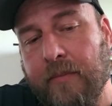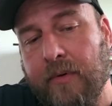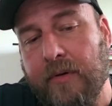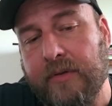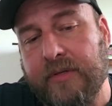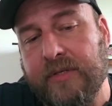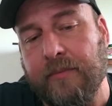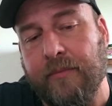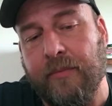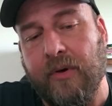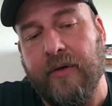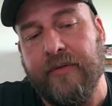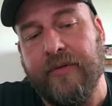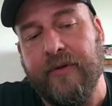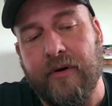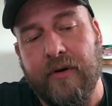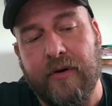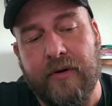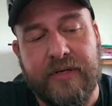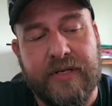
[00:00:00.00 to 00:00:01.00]
Some
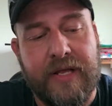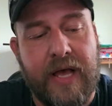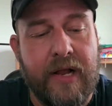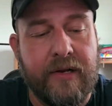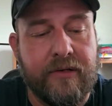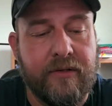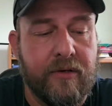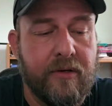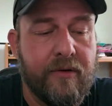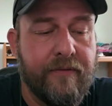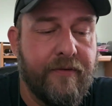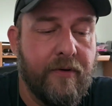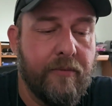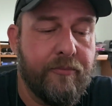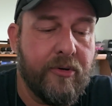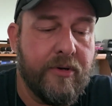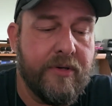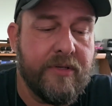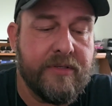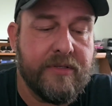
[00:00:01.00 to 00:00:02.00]
other doctor
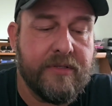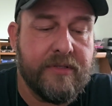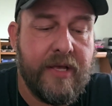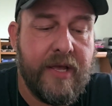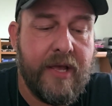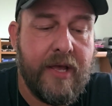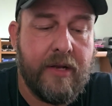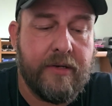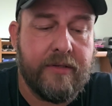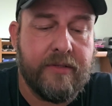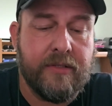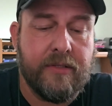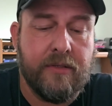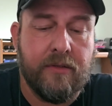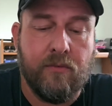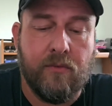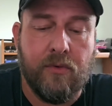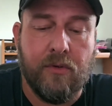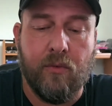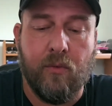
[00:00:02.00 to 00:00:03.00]
footprints that
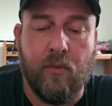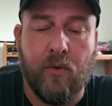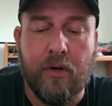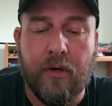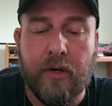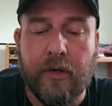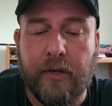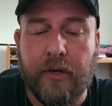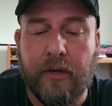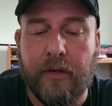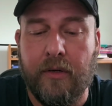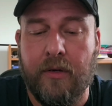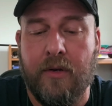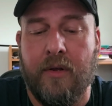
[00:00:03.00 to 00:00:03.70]
will work.